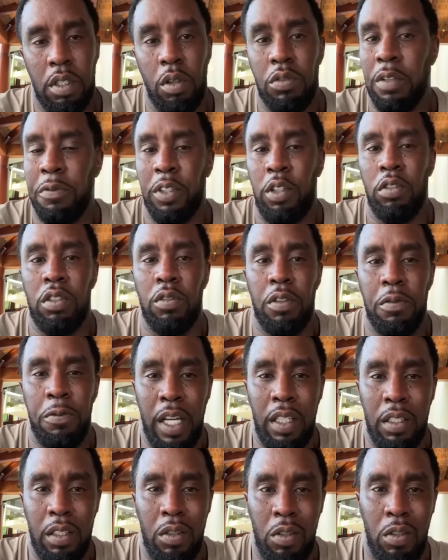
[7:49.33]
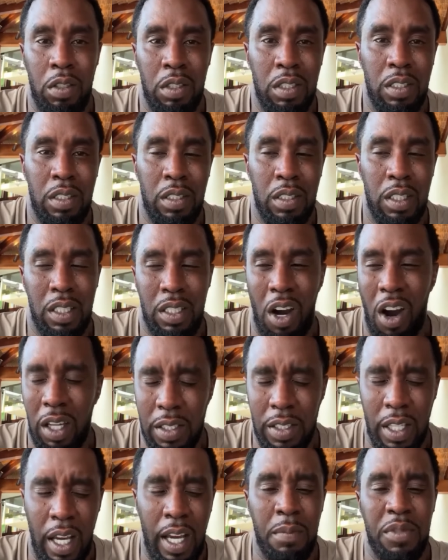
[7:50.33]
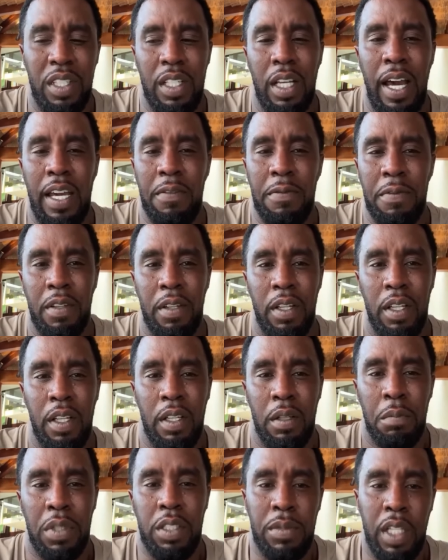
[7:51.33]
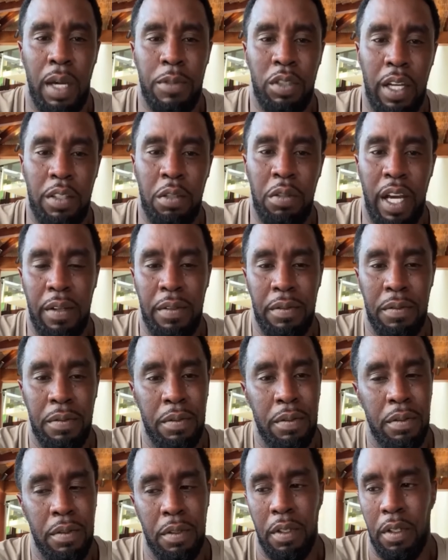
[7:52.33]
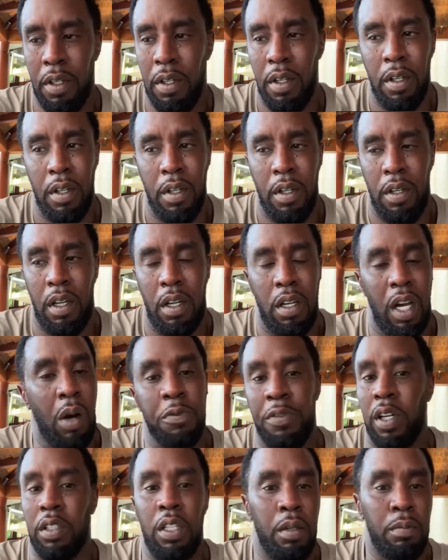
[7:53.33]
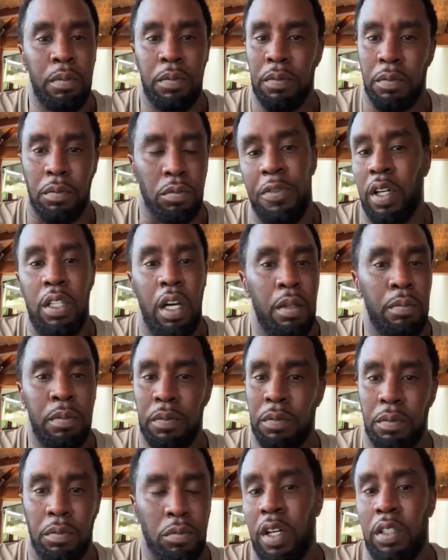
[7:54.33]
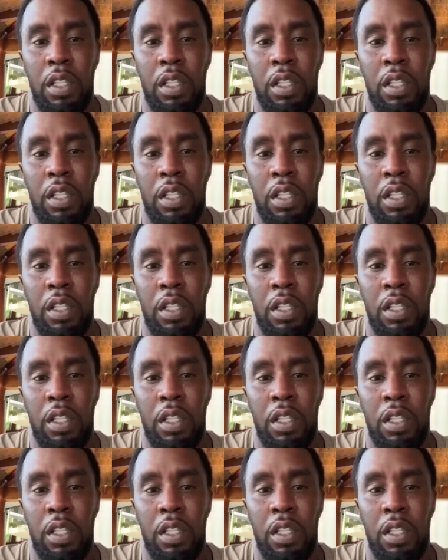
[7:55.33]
although the last one was about his rant, a rant about Diddy, his former bodyguard